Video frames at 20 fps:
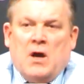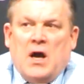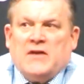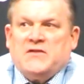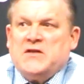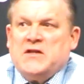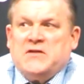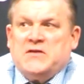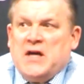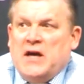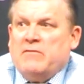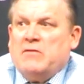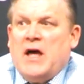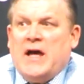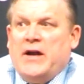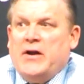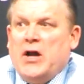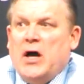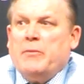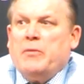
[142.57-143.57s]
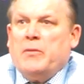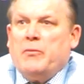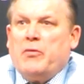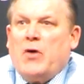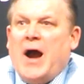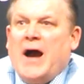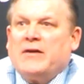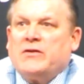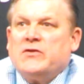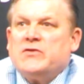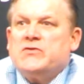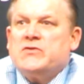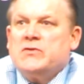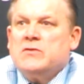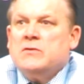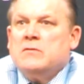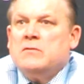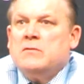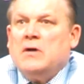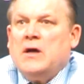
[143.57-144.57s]
I see Tev light it up in
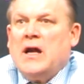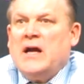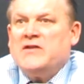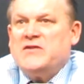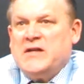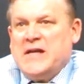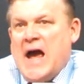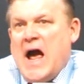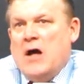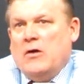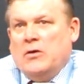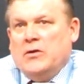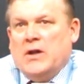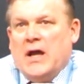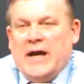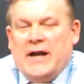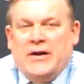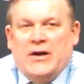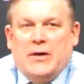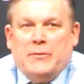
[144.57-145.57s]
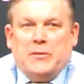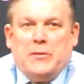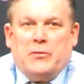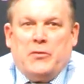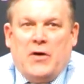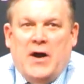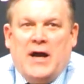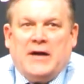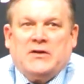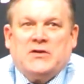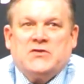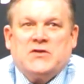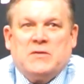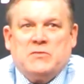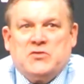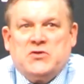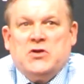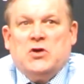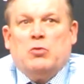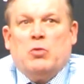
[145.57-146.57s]
practice. And I see Alan light it up in practice.
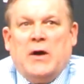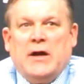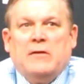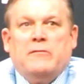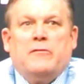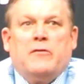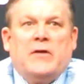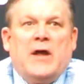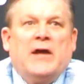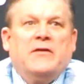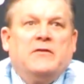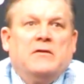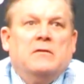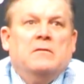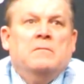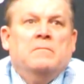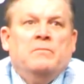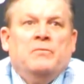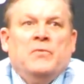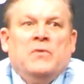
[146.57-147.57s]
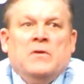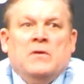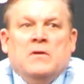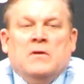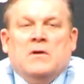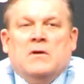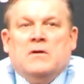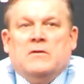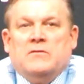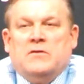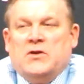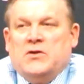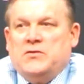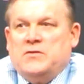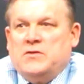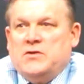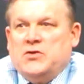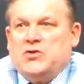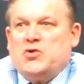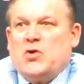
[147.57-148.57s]
I'm still waiting for that
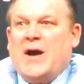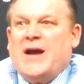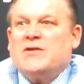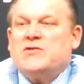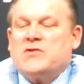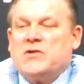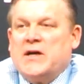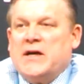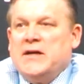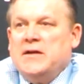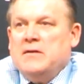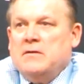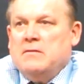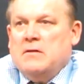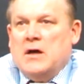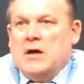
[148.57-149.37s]
to translate.